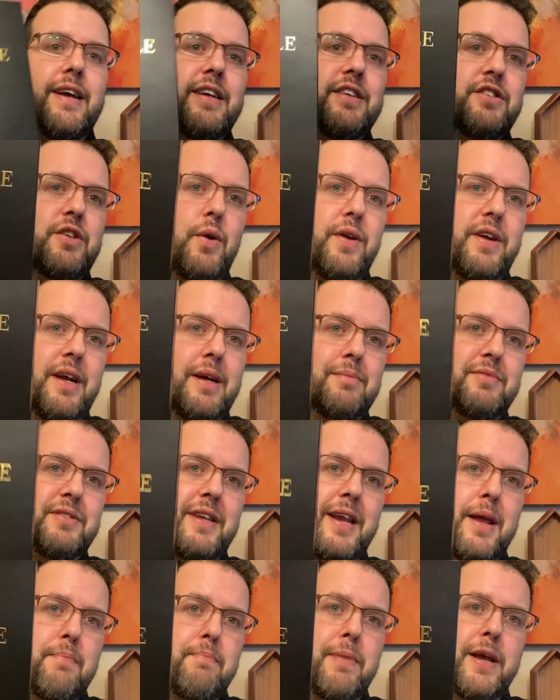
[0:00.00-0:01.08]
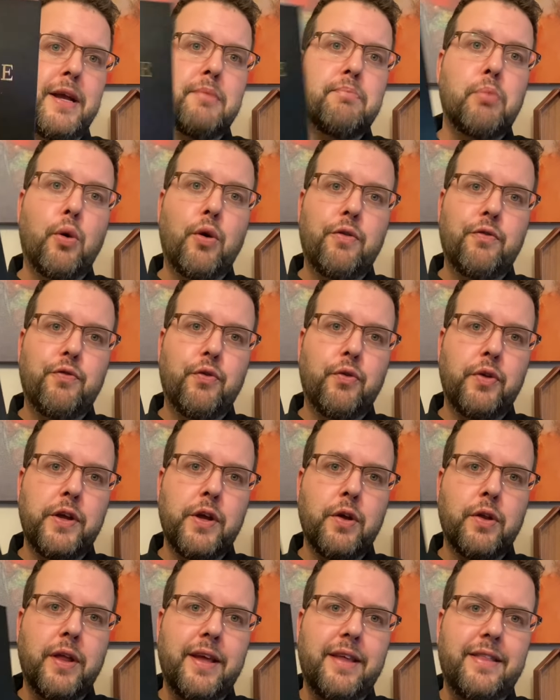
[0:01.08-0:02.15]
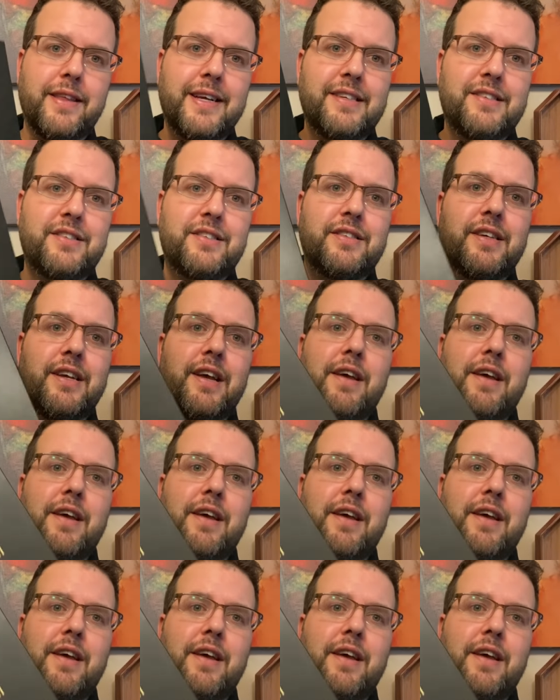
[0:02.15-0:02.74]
So it comes in a big portfolio like this